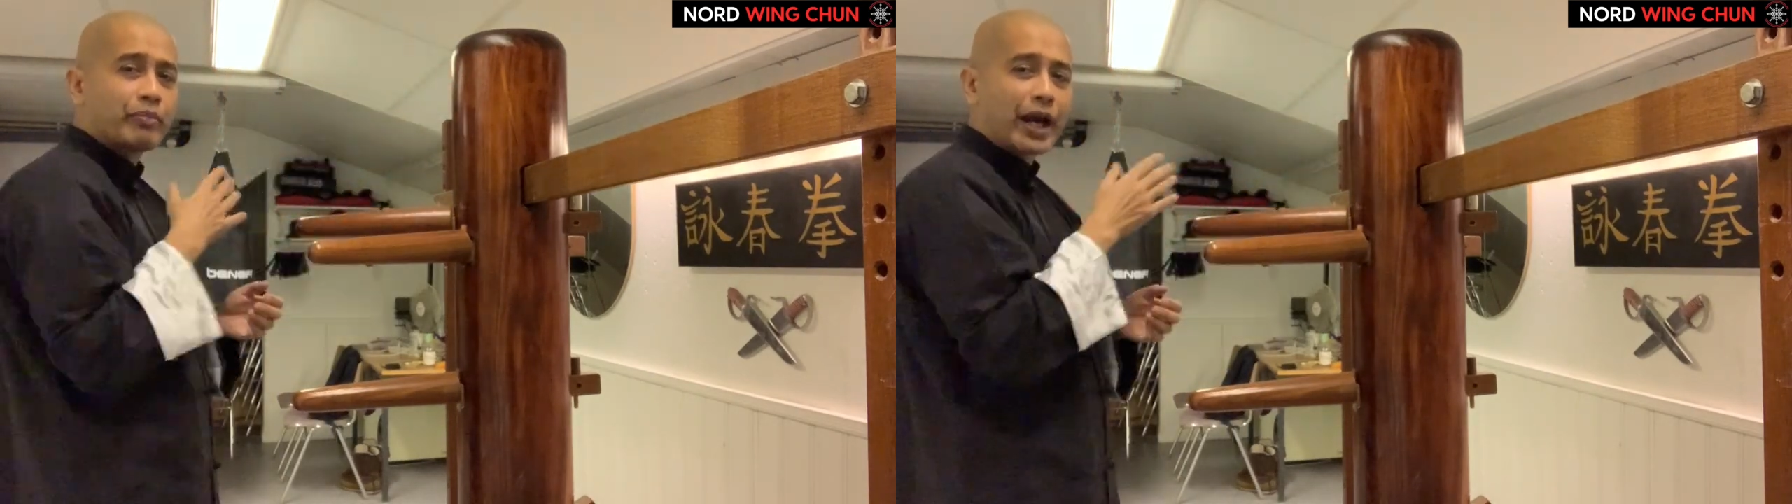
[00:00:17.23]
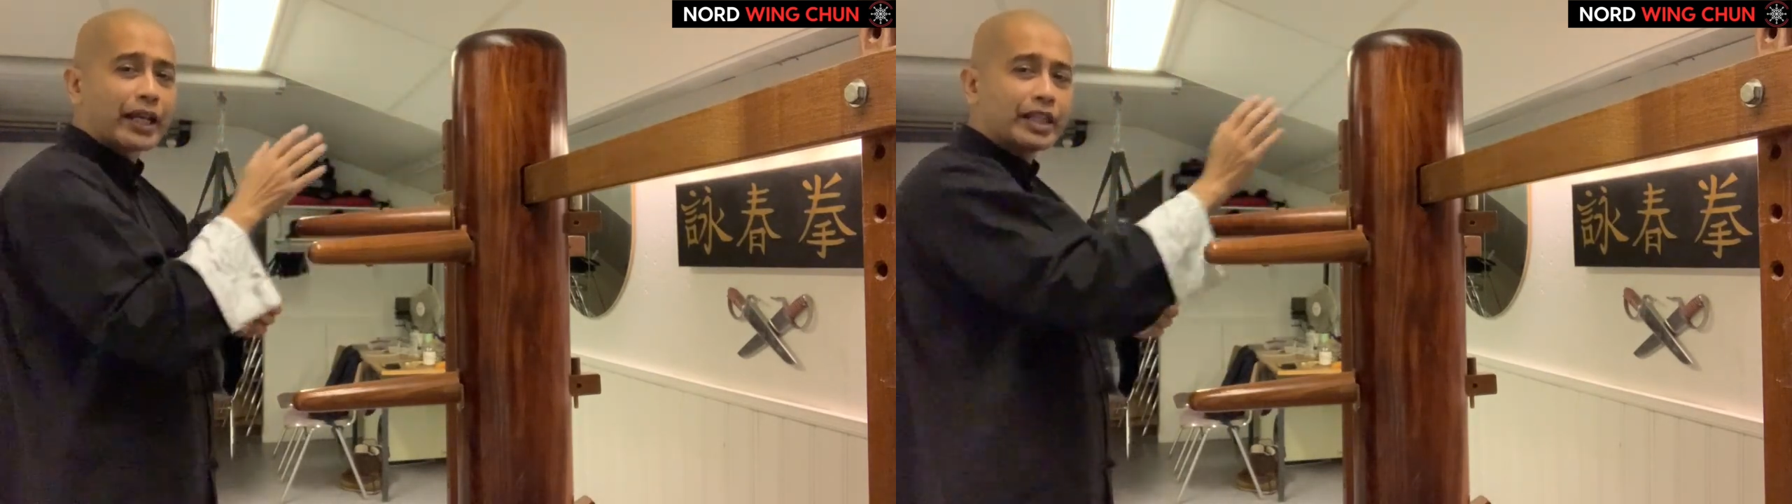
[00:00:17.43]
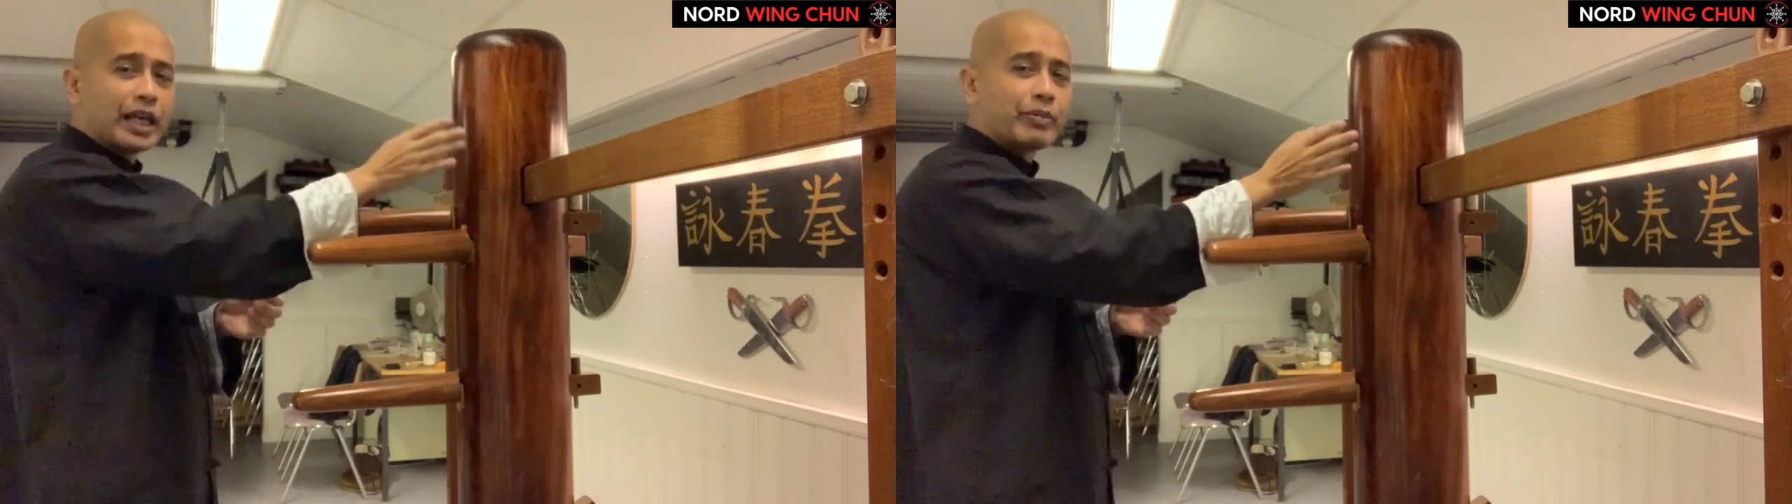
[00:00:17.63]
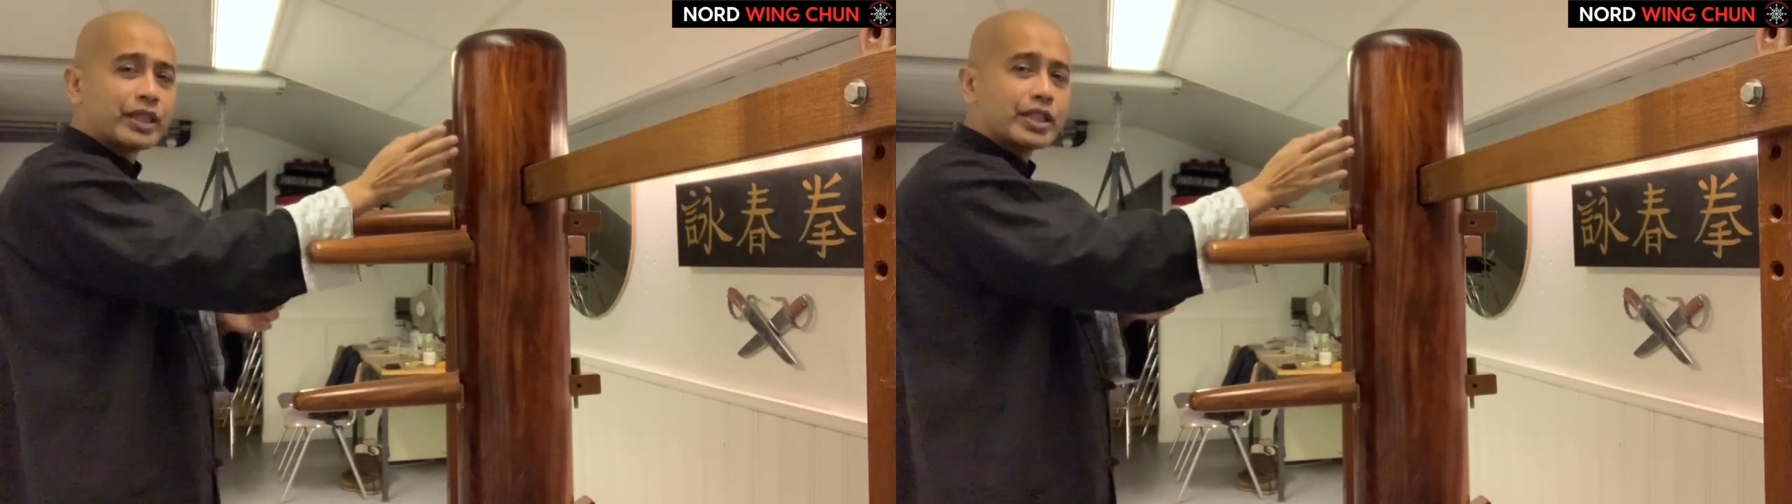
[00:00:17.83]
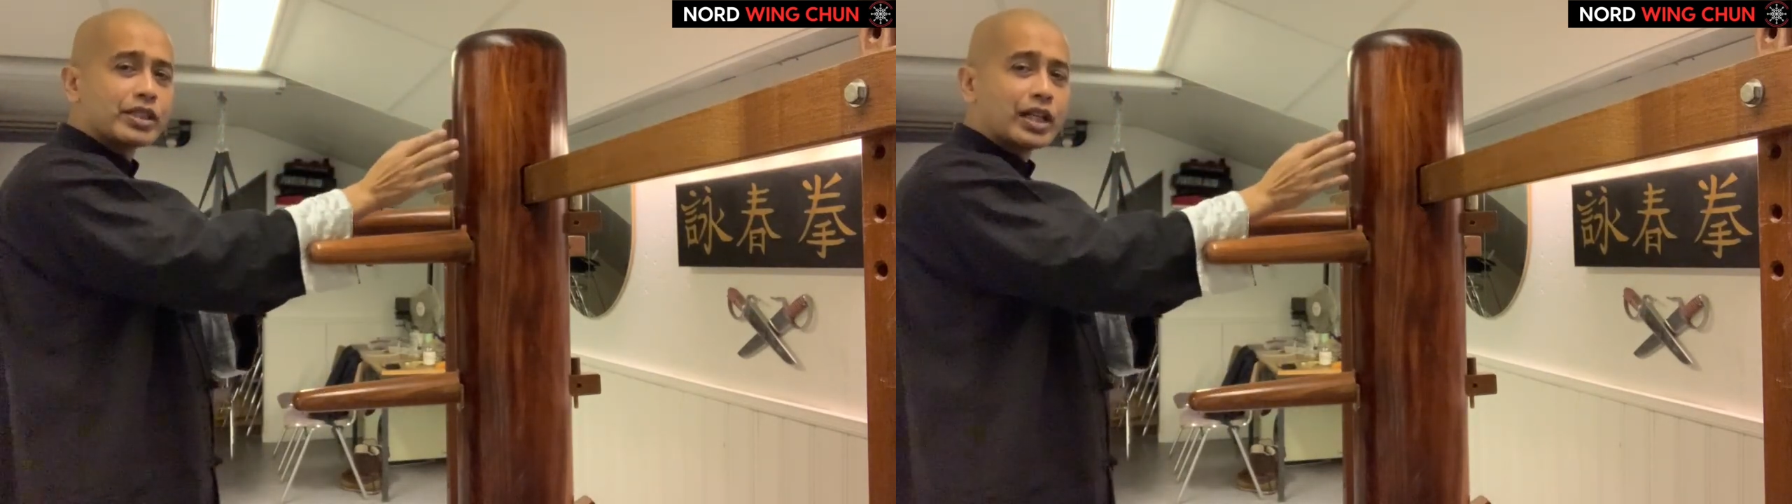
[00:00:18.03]
back there, but
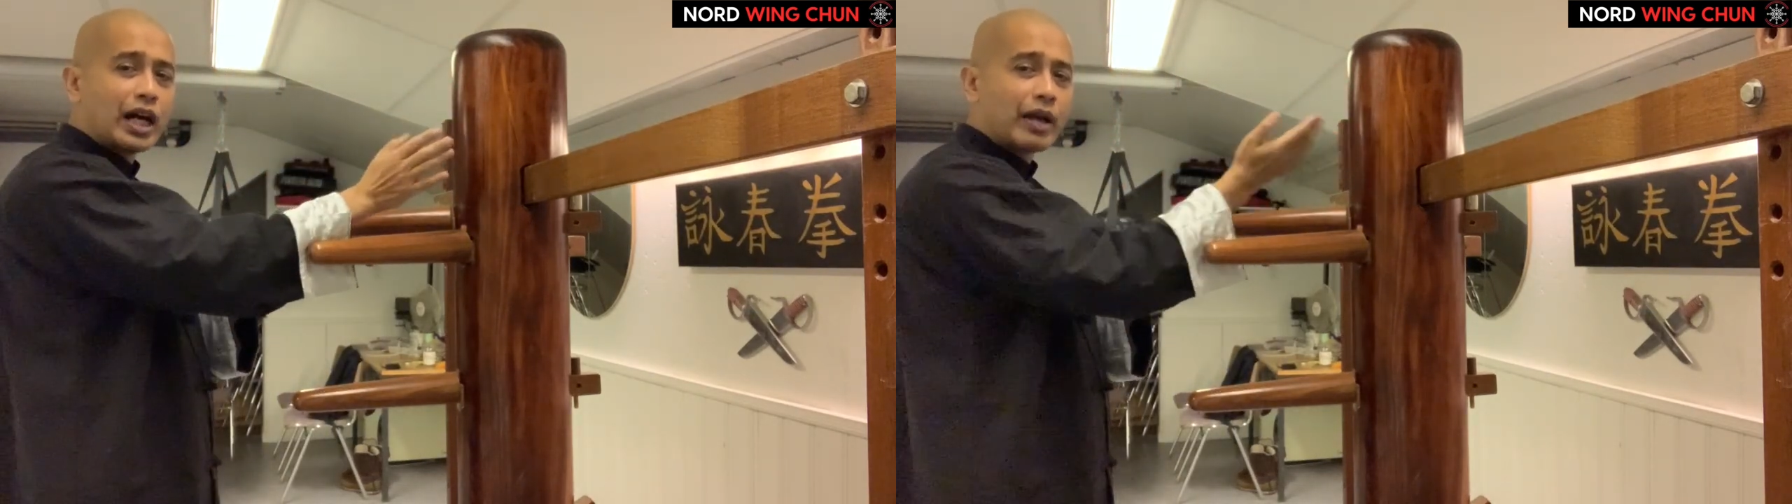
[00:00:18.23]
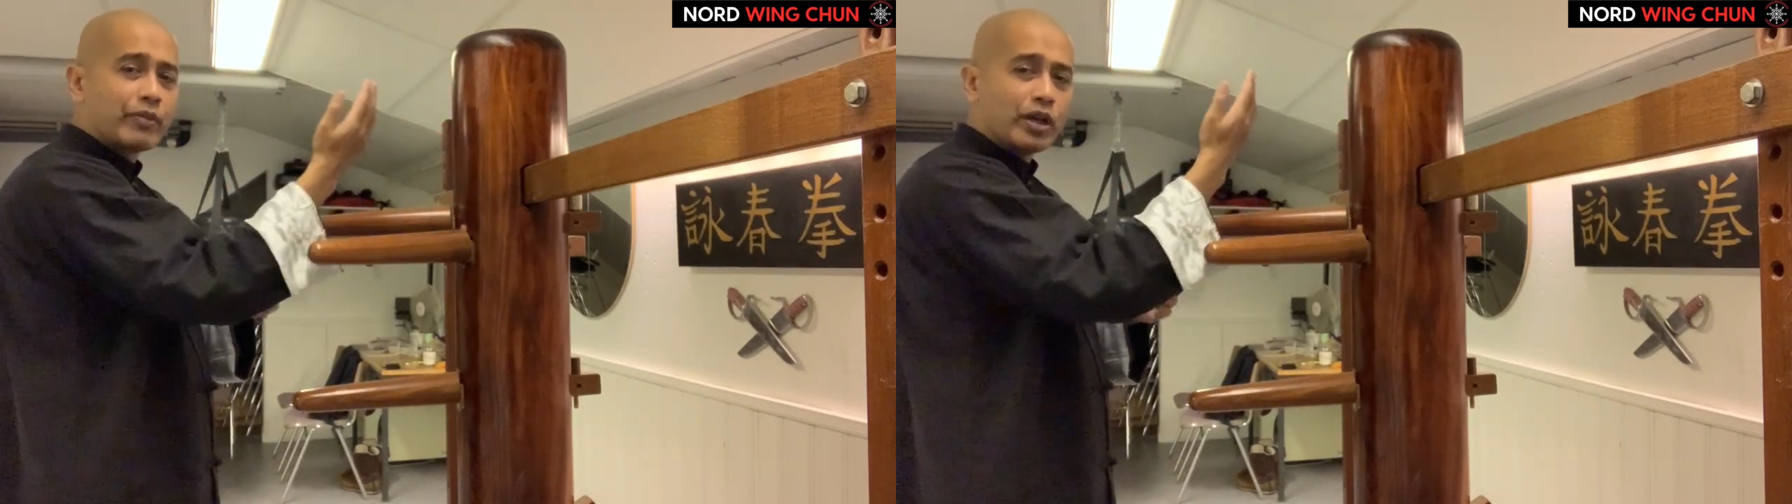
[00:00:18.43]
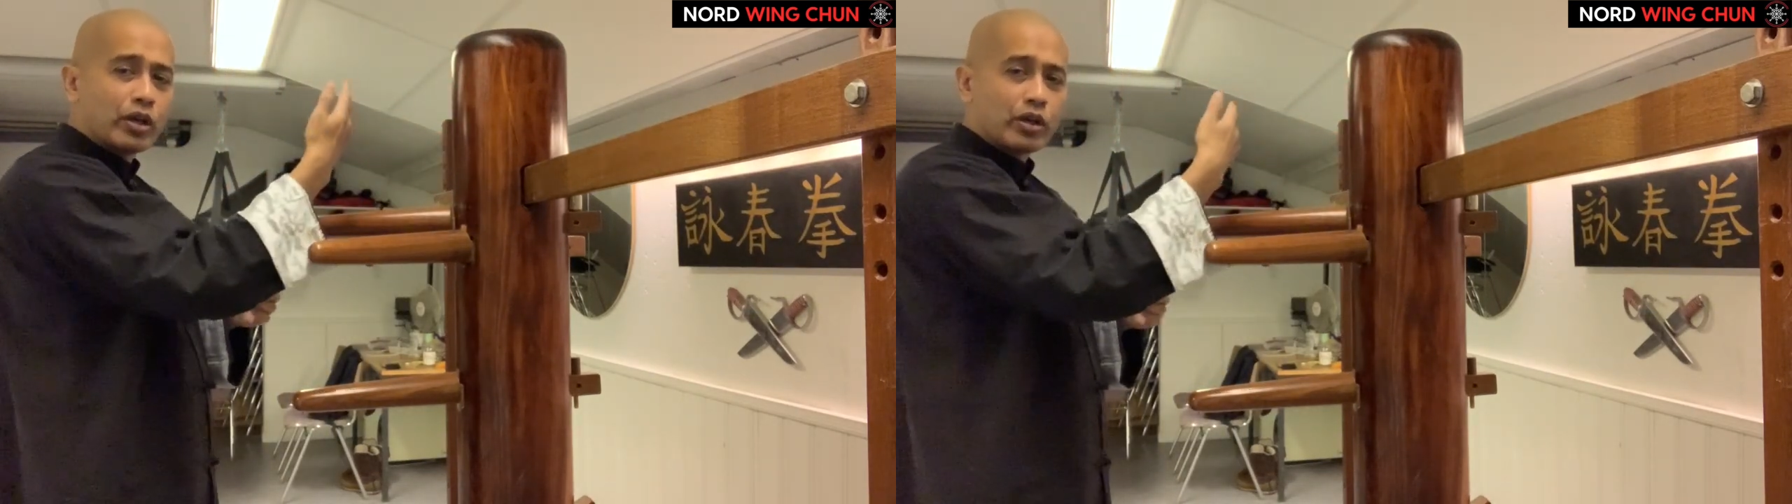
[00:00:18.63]
this time